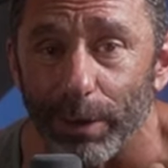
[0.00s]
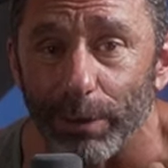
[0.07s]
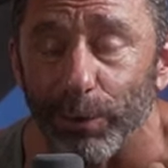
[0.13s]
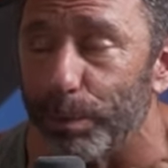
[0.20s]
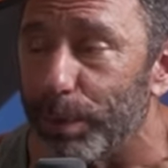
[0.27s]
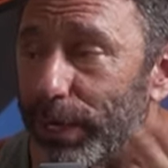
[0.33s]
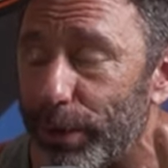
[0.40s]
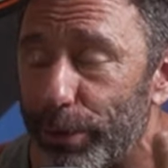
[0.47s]
If you're
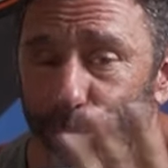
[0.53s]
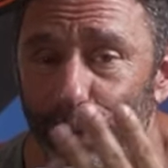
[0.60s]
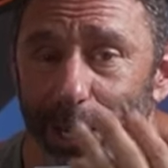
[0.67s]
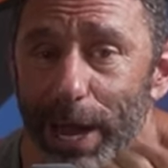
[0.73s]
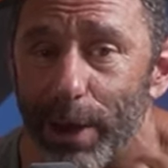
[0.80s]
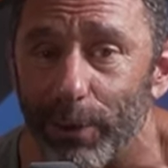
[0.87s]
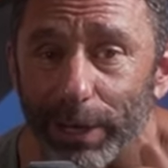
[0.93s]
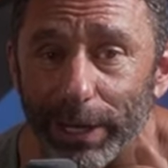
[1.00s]
playing a three
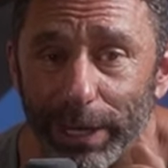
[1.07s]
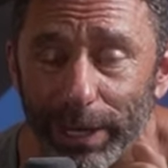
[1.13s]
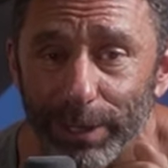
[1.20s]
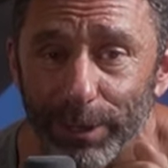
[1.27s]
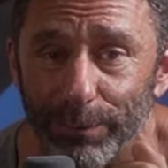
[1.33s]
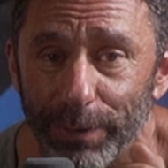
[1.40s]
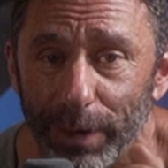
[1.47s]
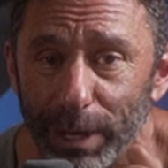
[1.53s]
hour gig and
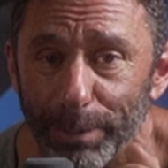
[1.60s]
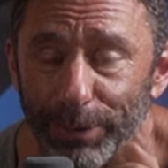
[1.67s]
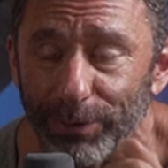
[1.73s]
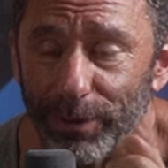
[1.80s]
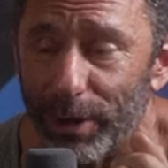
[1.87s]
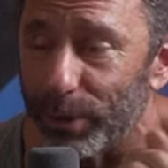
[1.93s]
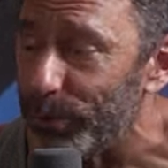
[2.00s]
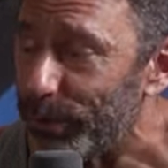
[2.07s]
you fuck up a
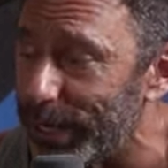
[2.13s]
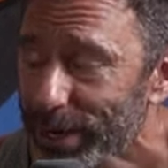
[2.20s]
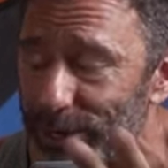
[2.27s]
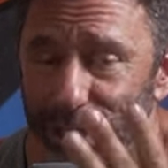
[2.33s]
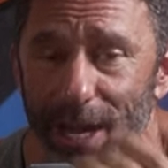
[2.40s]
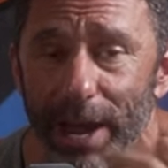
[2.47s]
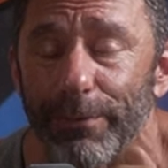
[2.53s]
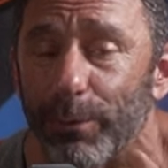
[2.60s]
song, who cares?
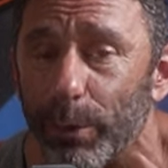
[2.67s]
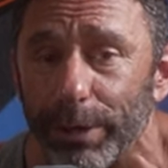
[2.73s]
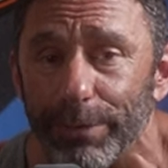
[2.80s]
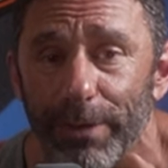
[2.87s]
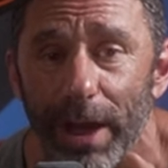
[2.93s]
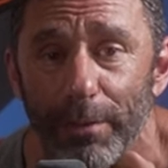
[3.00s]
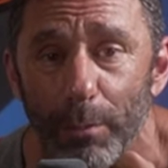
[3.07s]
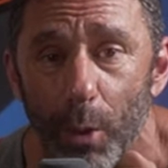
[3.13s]
You got
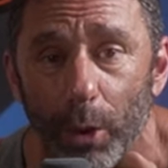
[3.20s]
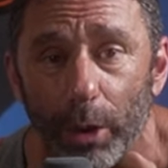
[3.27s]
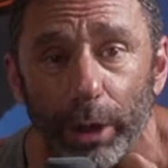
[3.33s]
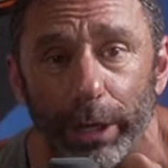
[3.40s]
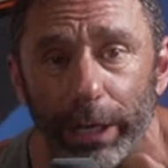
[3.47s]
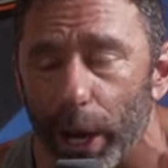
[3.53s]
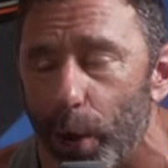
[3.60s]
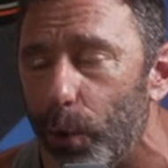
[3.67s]
45 more,
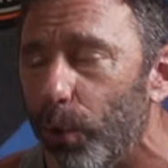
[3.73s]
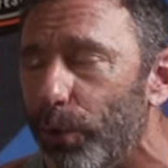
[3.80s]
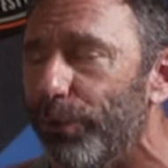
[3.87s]
you know?